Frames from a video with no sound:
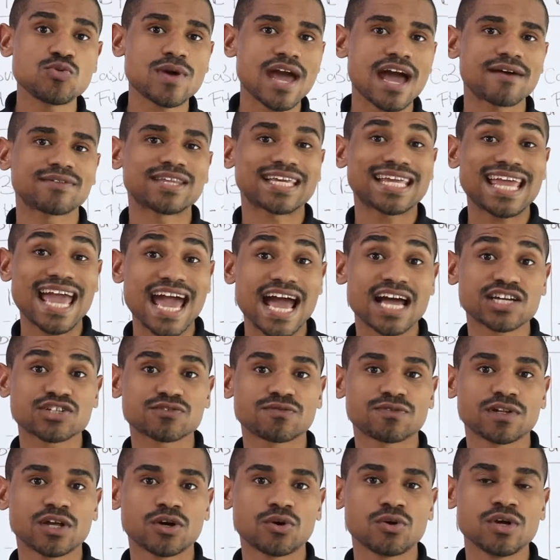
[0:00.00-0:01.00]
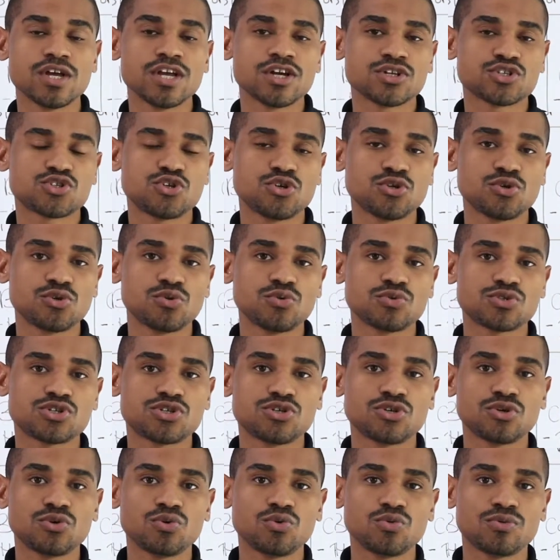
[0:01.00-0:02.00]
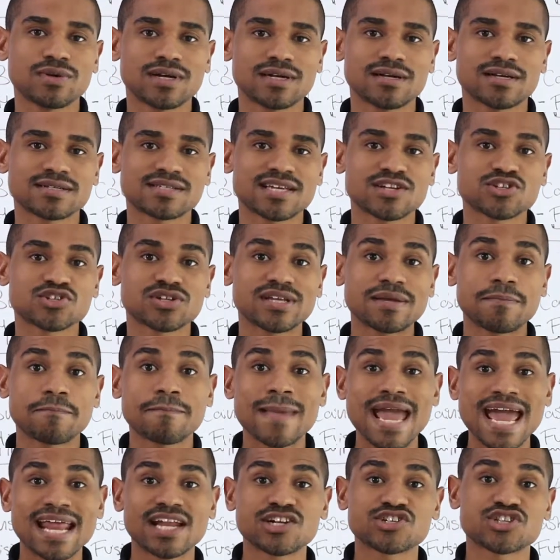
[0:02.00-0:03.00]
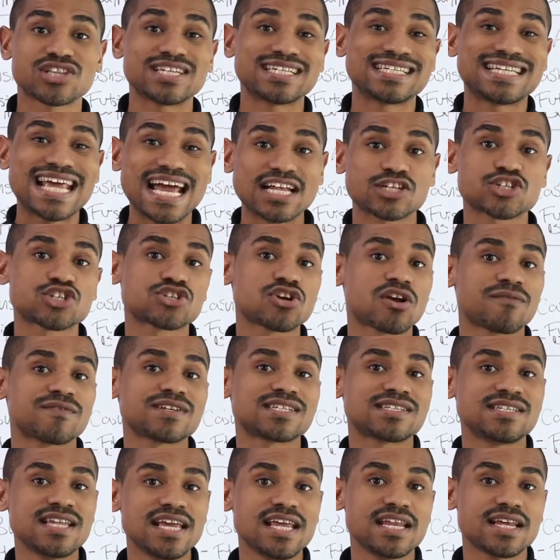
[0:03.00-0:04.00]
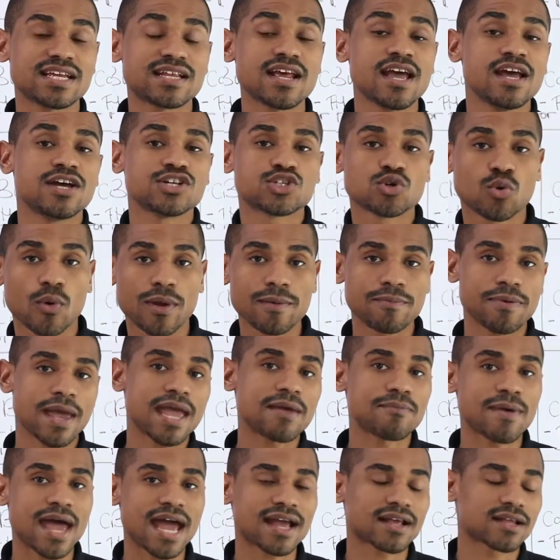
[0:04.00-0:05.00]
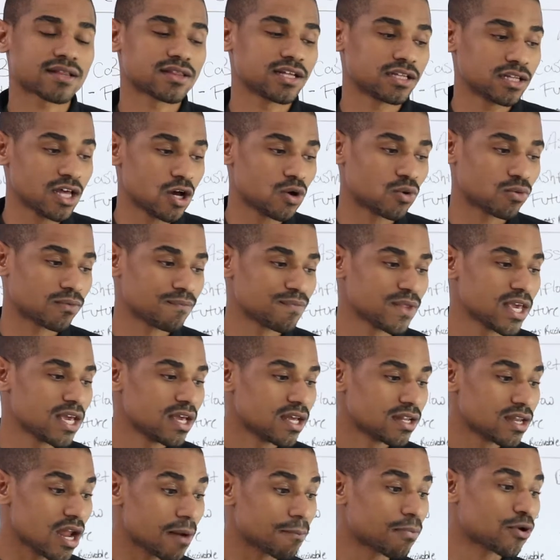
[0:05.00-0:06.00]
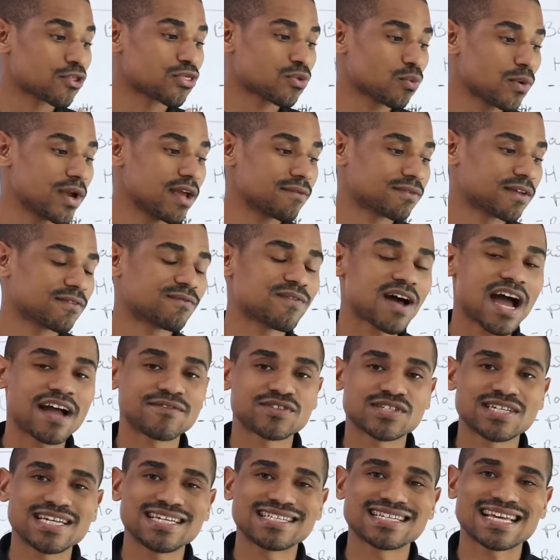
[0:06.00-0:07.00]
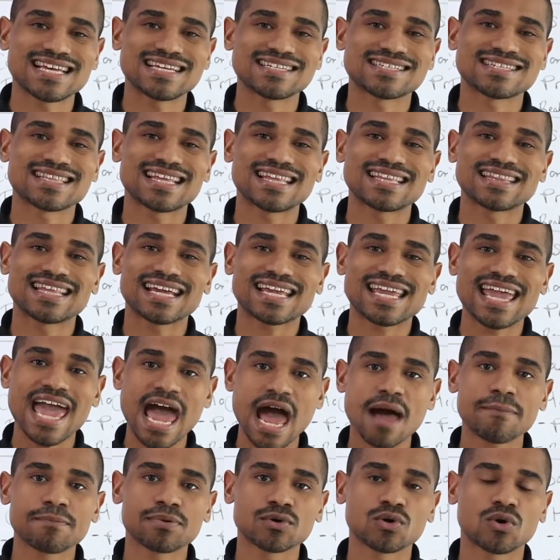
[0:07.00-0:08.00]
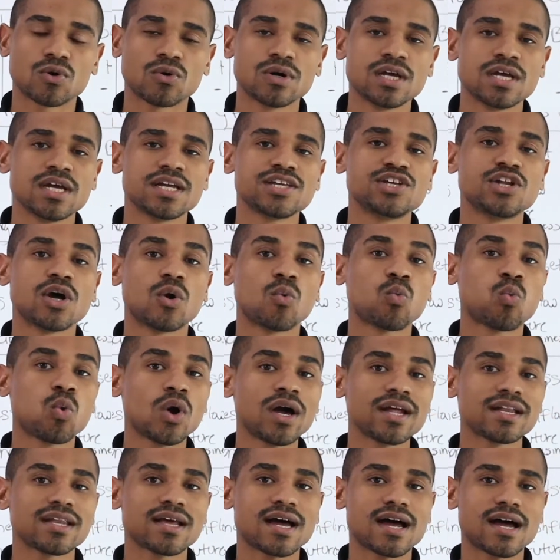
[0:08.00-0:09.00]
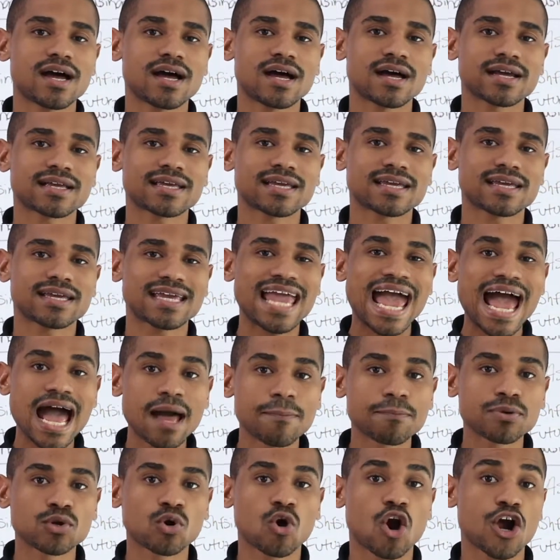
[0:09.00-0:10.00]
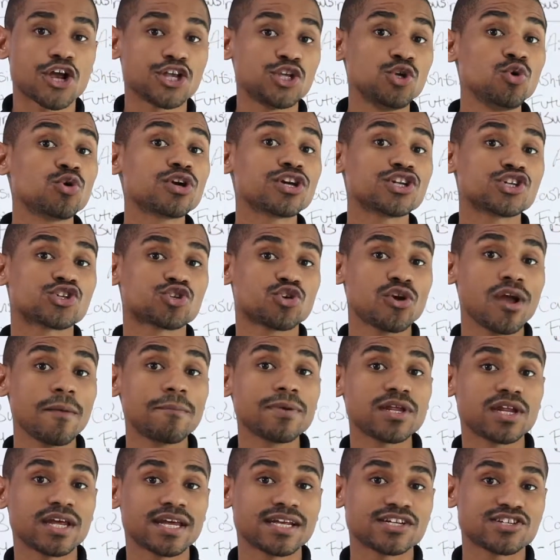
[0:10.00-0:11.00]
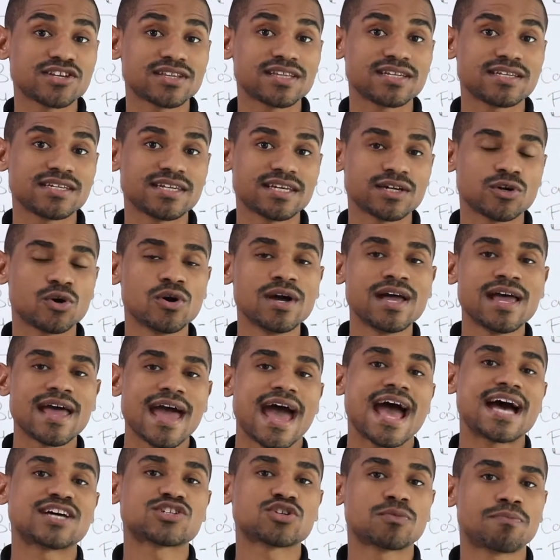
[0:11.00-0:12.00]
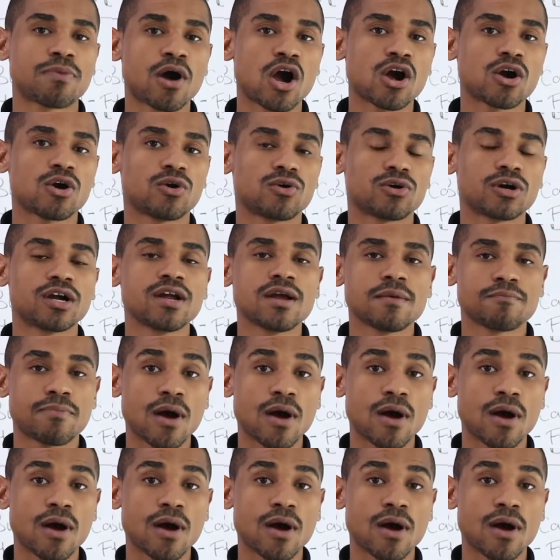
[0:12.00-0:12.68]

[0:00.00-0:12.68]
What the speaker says: have the cash flow to essentially manage the debt service needed to repay back the loan? Number 3 of the 5 C's is the capital. What capital are you contributing to the deal as a borrower?